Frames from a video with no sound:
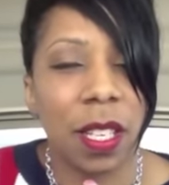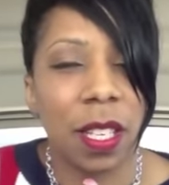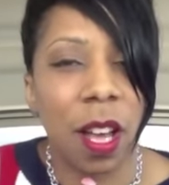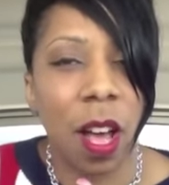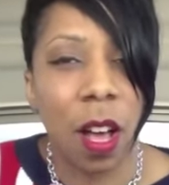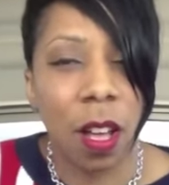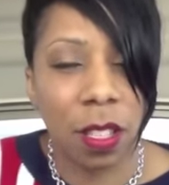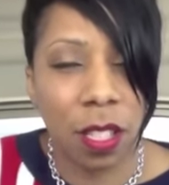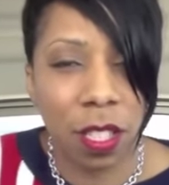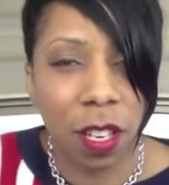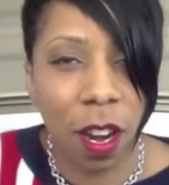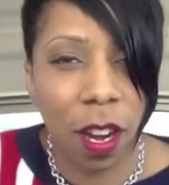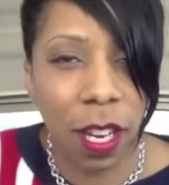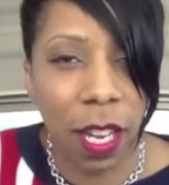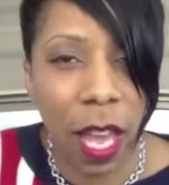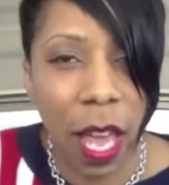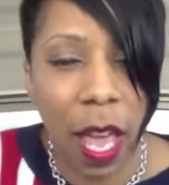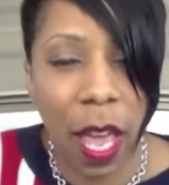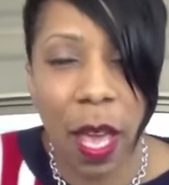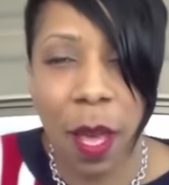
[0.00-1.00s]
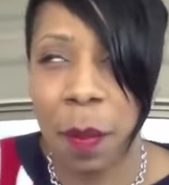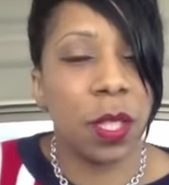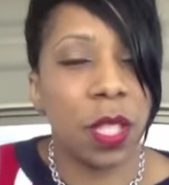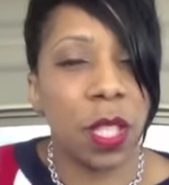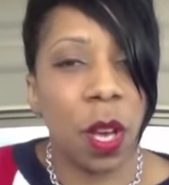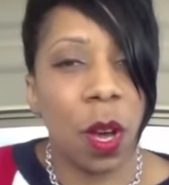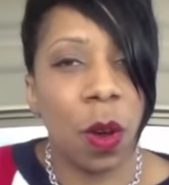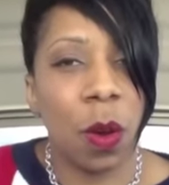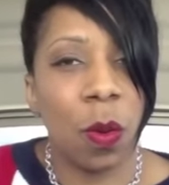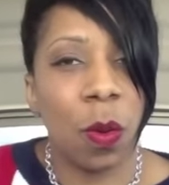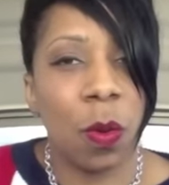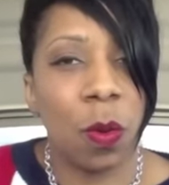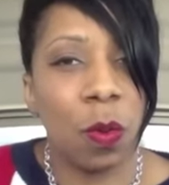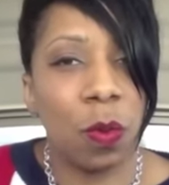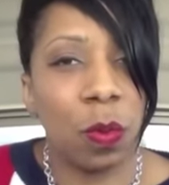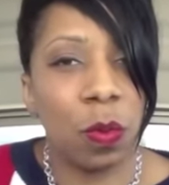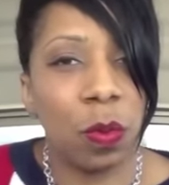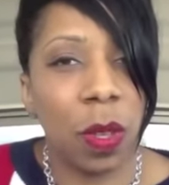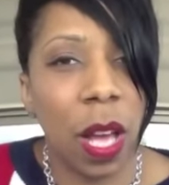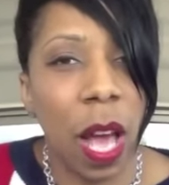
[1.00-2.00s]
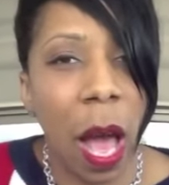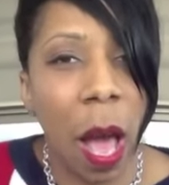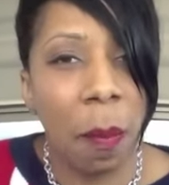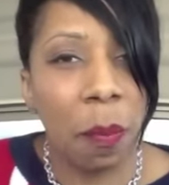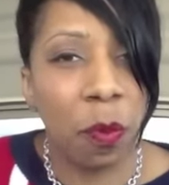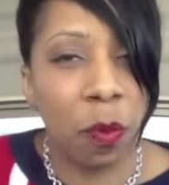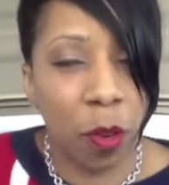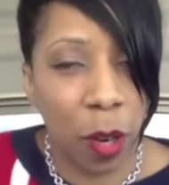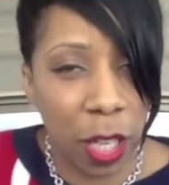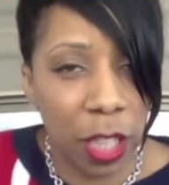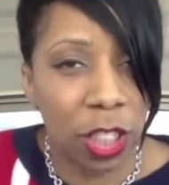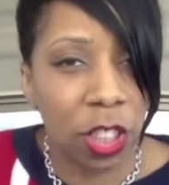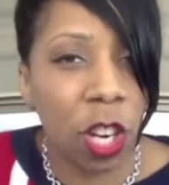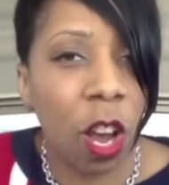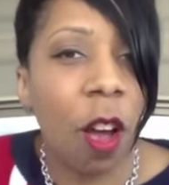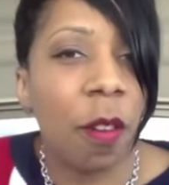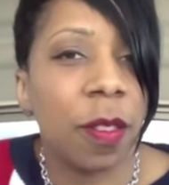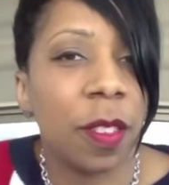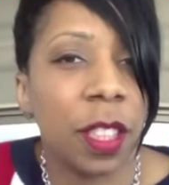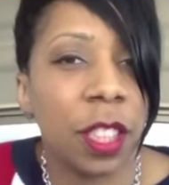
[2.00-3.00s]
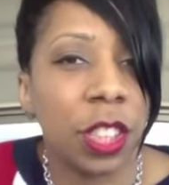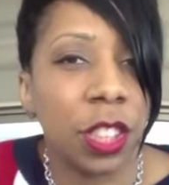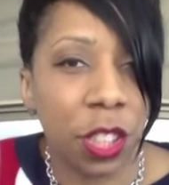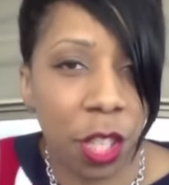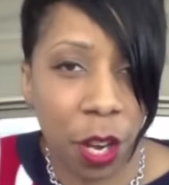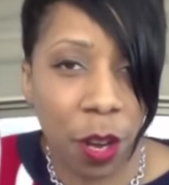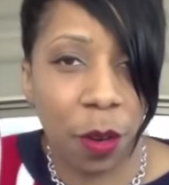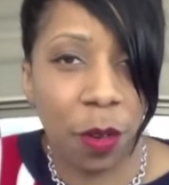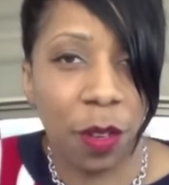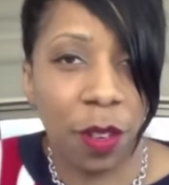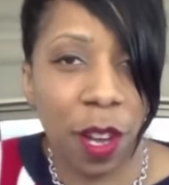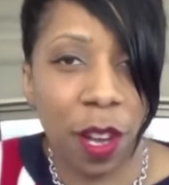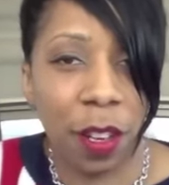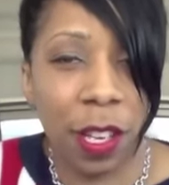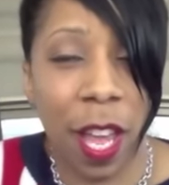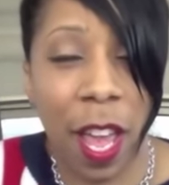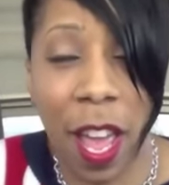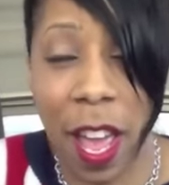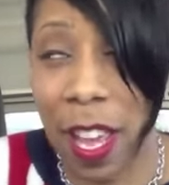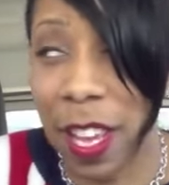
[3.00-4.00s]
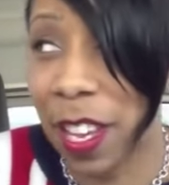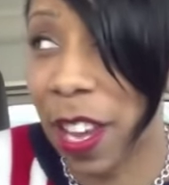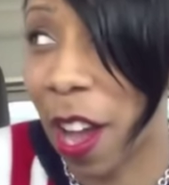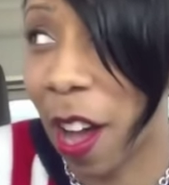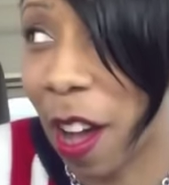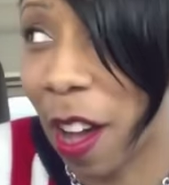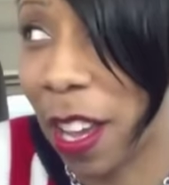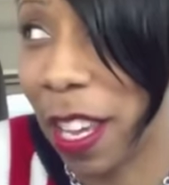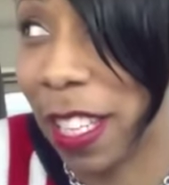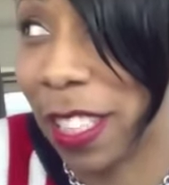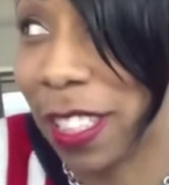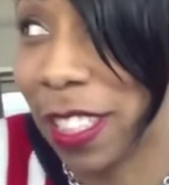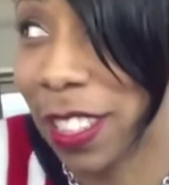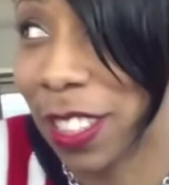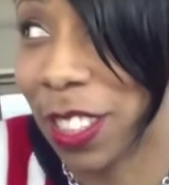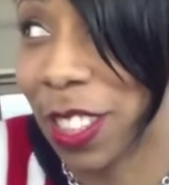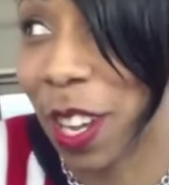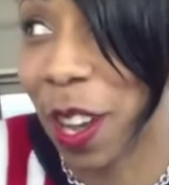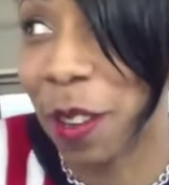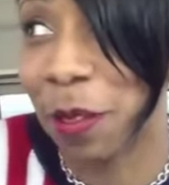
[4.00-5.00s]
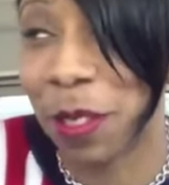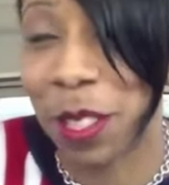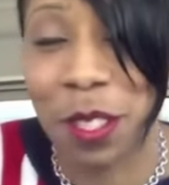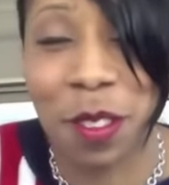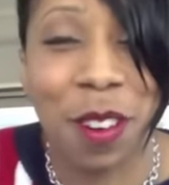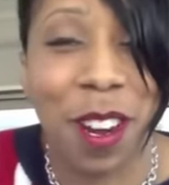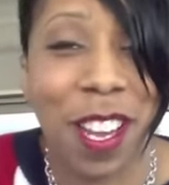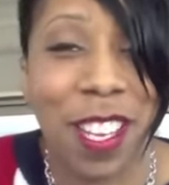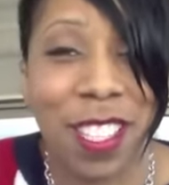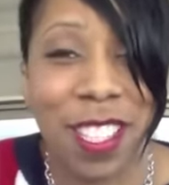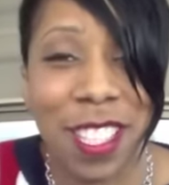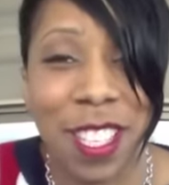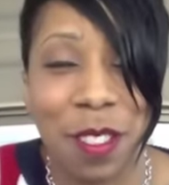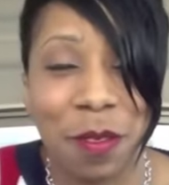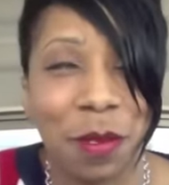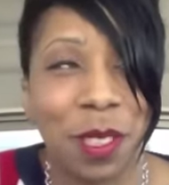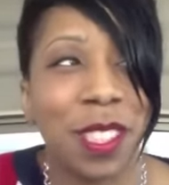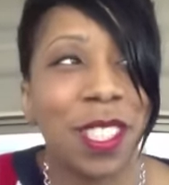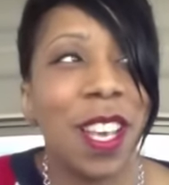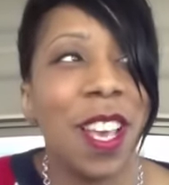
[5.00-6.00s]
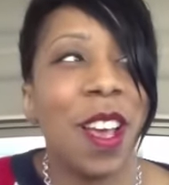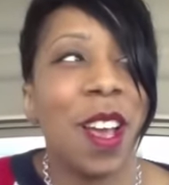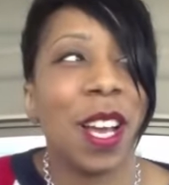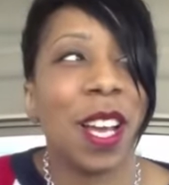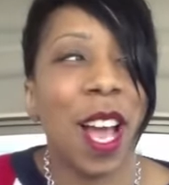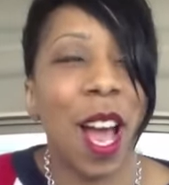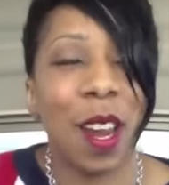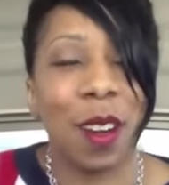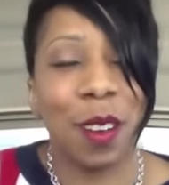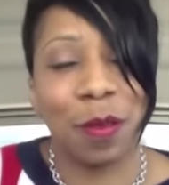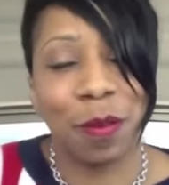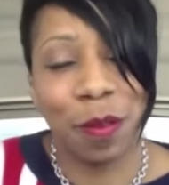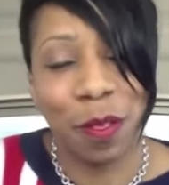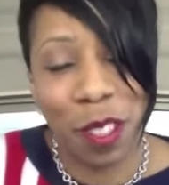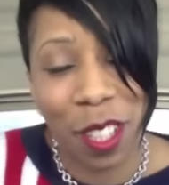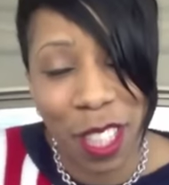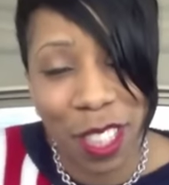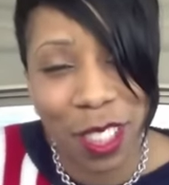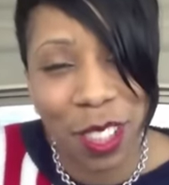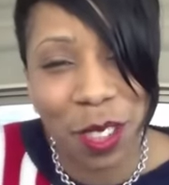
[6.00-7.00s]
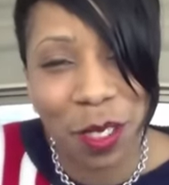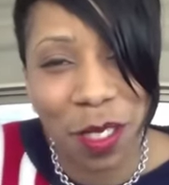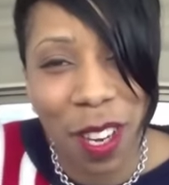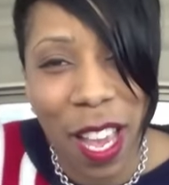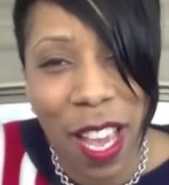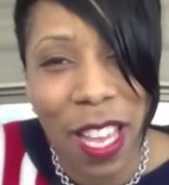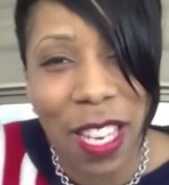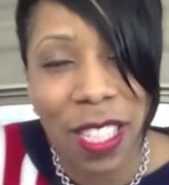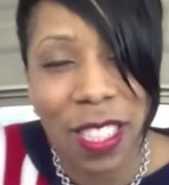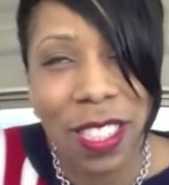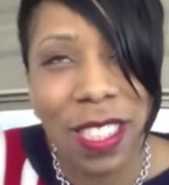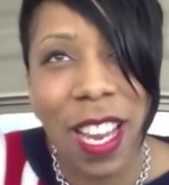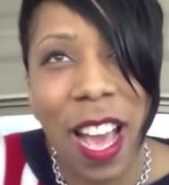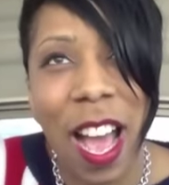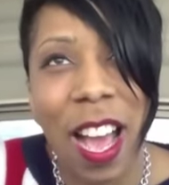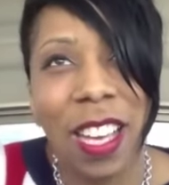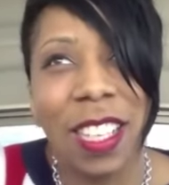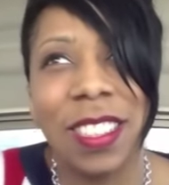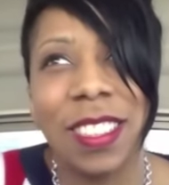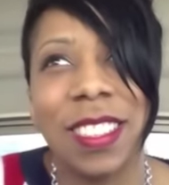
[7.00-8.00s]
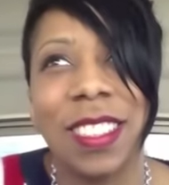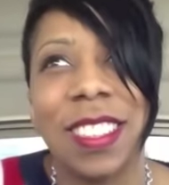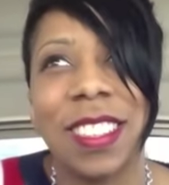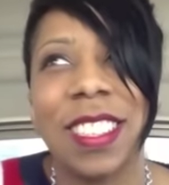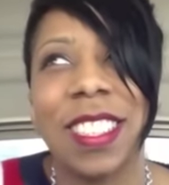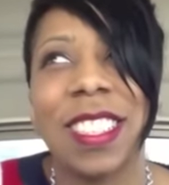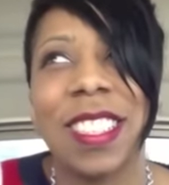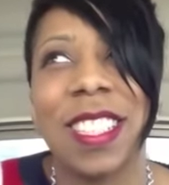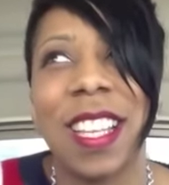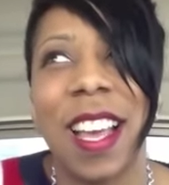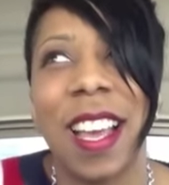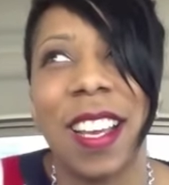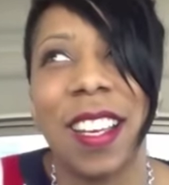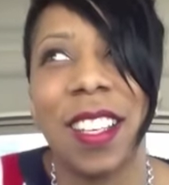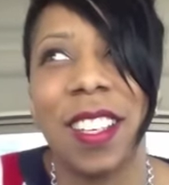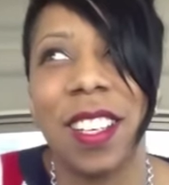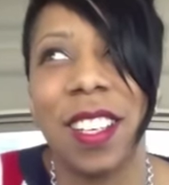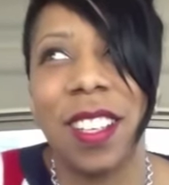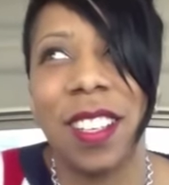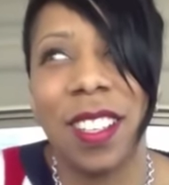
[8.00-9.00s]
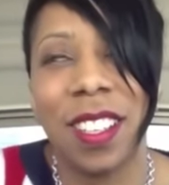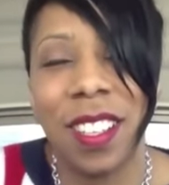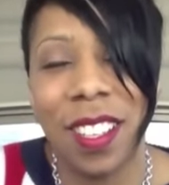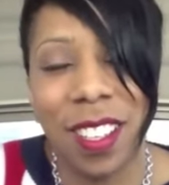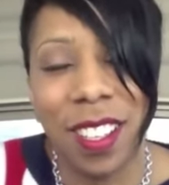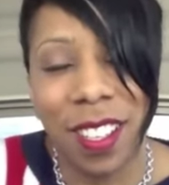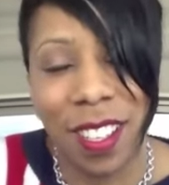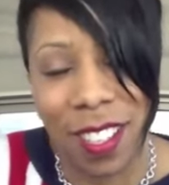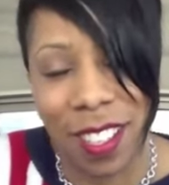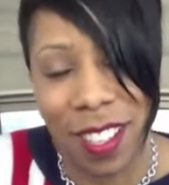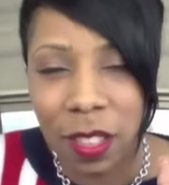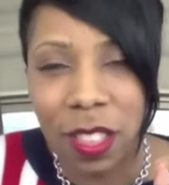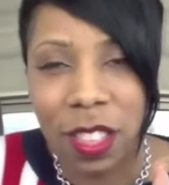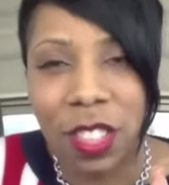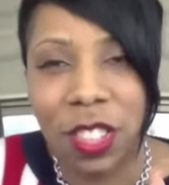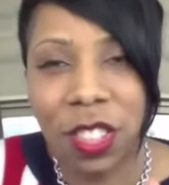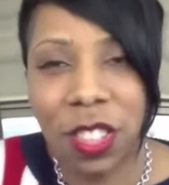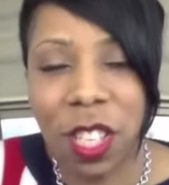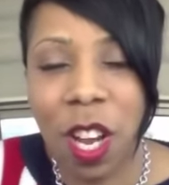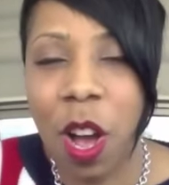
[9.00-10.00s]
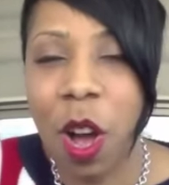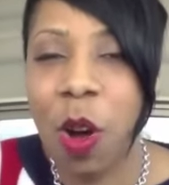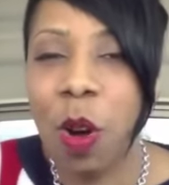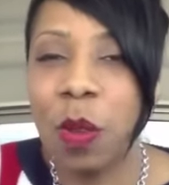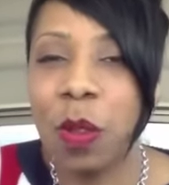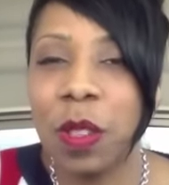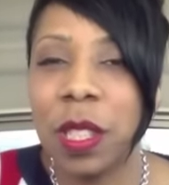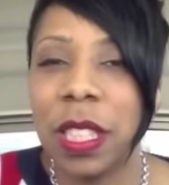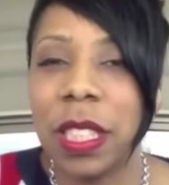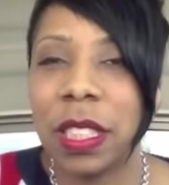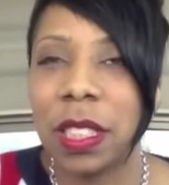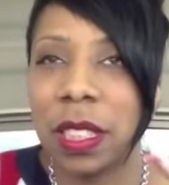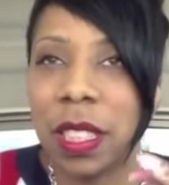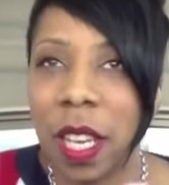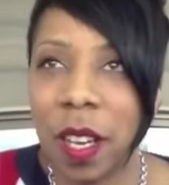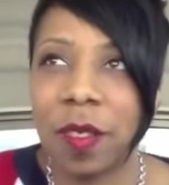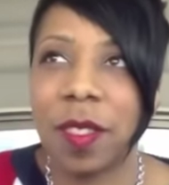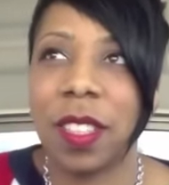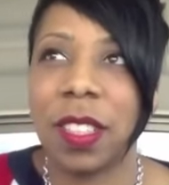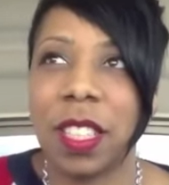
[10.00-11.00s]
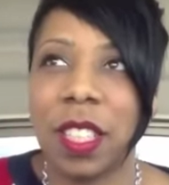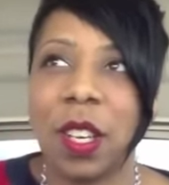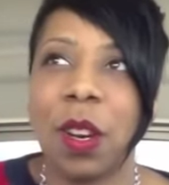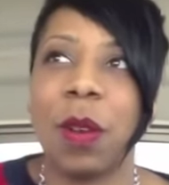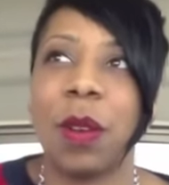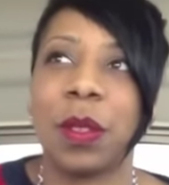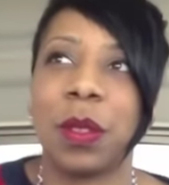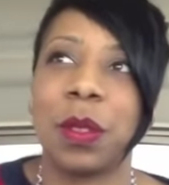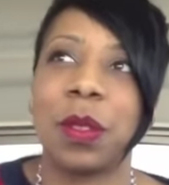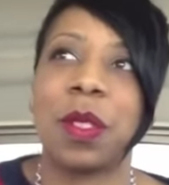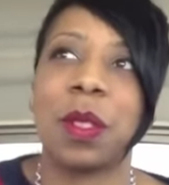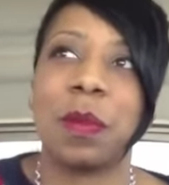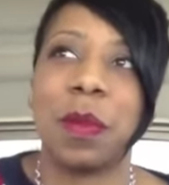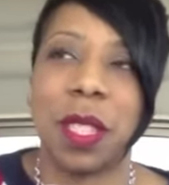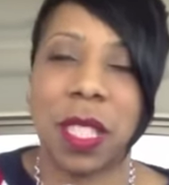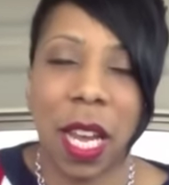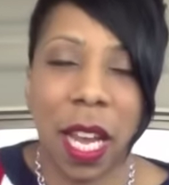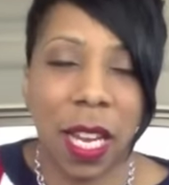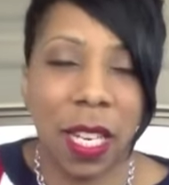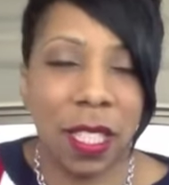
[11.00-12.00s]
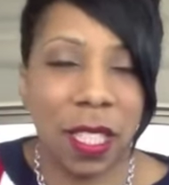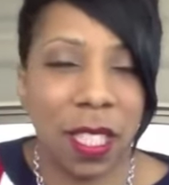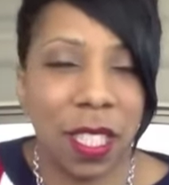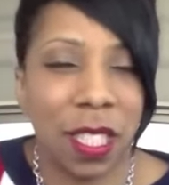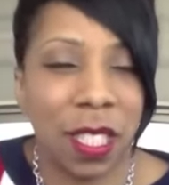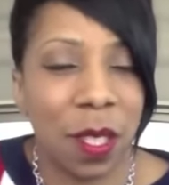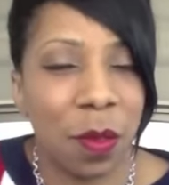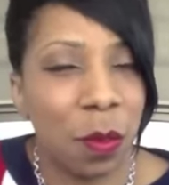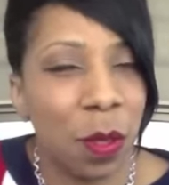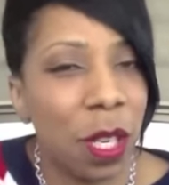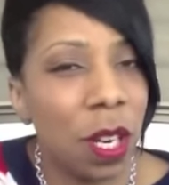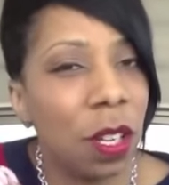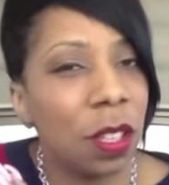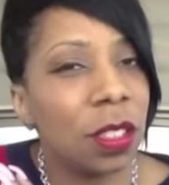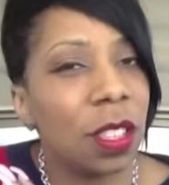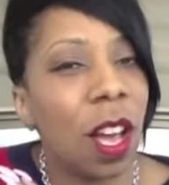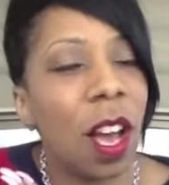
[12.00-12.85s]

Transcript: All-Star game. So I'm fresh off of the show. Okay, y'all. And this show was crazy. It was kind of frustrating. I was just like, oh. The show is definitely going through some changes. And we're going to